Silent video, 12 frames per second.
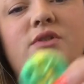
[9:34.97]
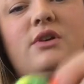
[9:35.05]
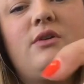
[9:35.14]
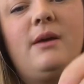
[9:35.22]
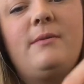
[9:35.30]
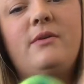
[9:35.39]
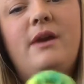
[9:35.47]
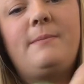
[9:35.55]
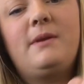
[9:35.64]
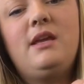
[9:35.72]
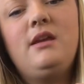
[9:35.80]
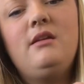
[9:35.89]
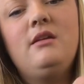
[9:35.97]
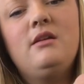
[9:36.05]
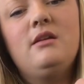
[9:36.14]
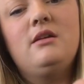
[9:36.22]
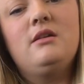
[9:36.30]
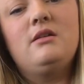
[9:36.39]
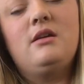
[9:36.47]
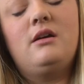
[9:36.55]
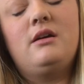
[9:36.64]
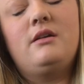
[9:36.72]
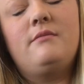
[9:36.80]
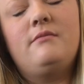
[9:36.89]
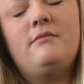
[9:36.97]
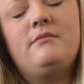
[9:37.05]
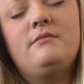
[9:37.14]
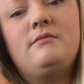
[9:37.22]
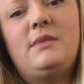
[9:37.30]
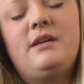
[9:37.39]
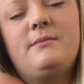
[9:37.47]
So I'm going to wrap again. My